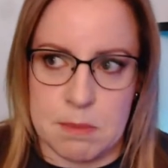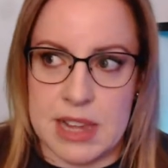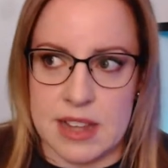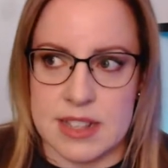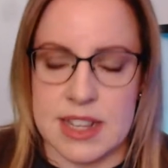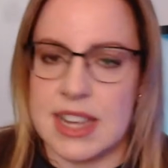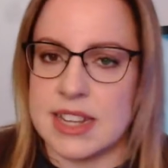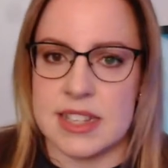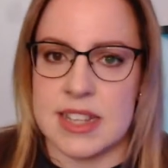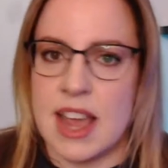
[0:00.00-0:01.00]
because
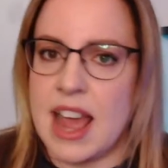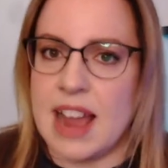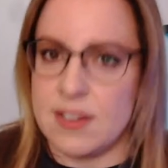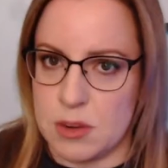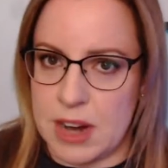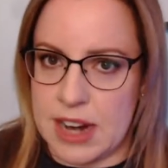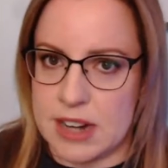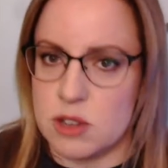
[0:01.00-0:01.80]
it's everywhere.